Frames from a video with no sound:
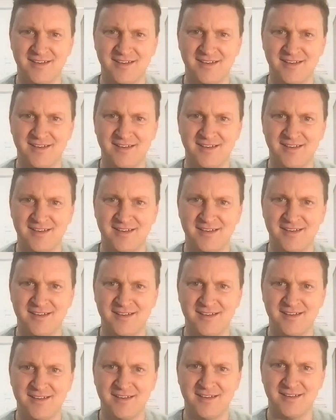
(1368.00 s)

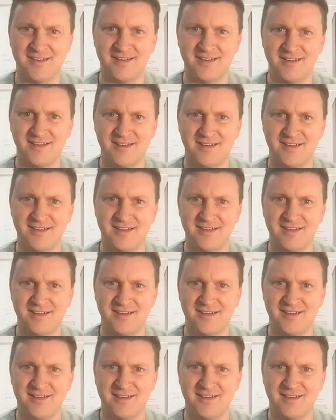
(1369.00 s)

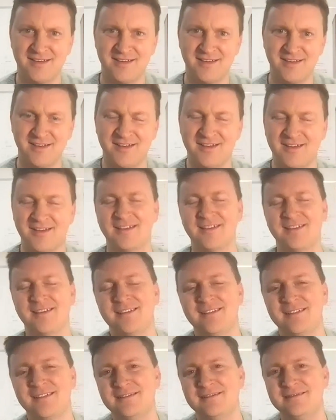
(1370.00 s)

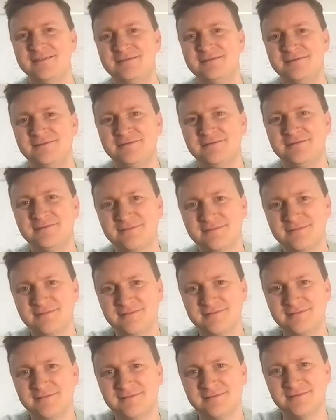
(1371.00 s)

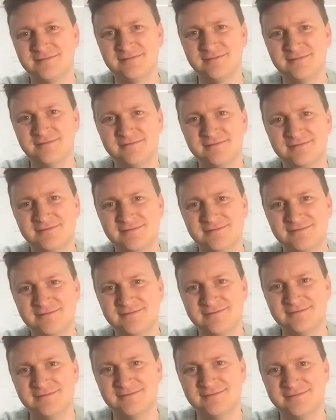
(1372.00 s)

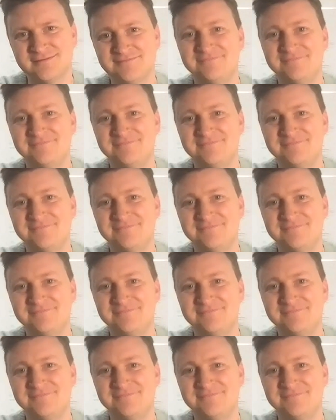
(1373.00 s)
This person isn't speaking.